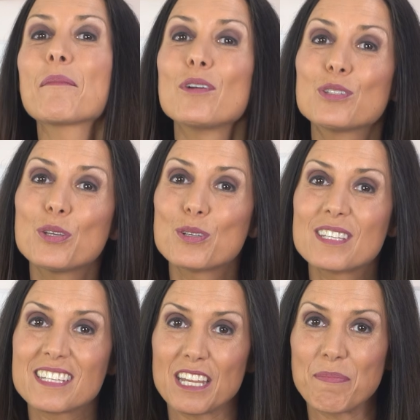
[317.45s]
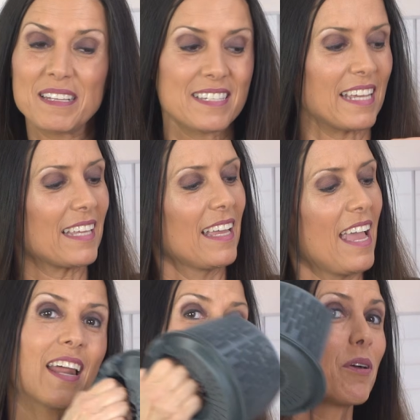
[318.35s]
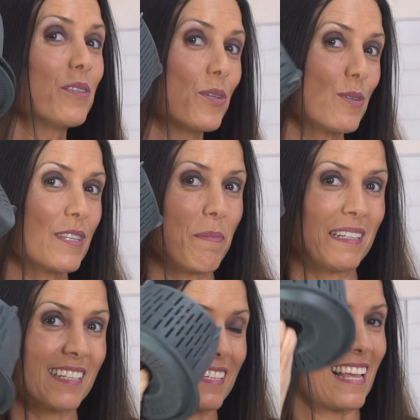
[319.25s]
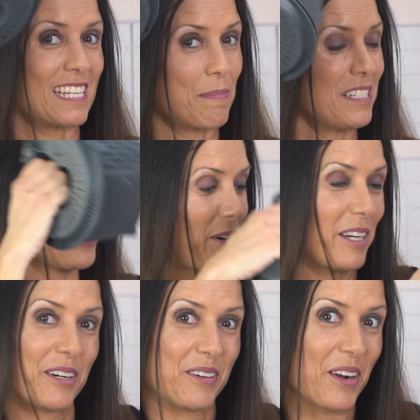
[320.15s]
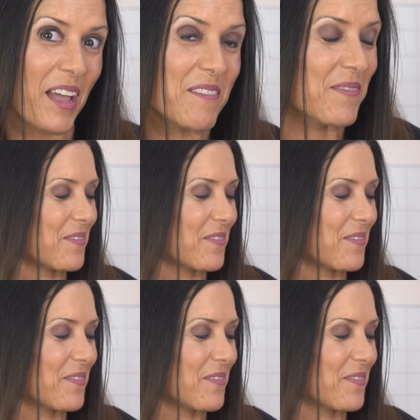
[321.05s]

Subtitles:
I'm going to use this as my sink and I'm going to use the basket as my strainer, okay?